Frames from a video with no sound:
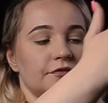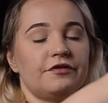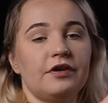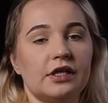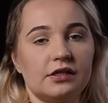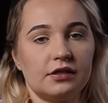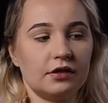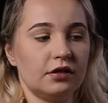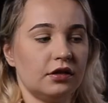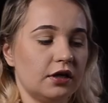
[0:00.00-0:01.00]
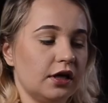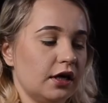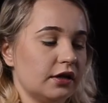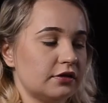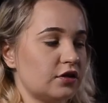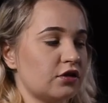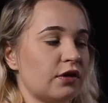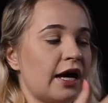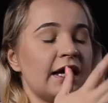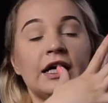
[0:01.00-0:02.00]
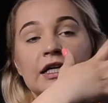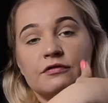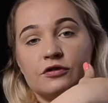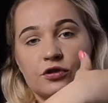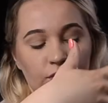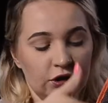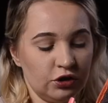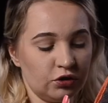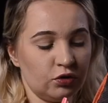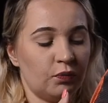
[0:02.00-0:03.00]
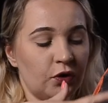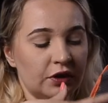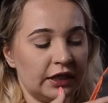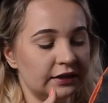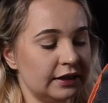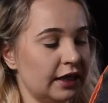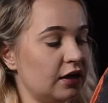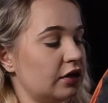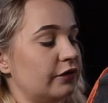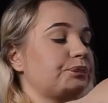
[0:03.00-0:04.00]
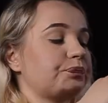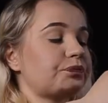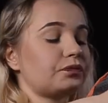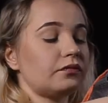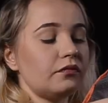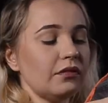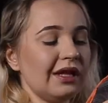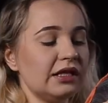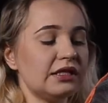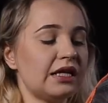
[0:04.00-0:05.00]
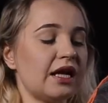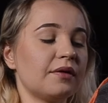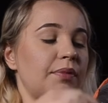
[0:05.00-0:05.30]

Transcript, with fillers: first. So I have two additional pockets here. This is like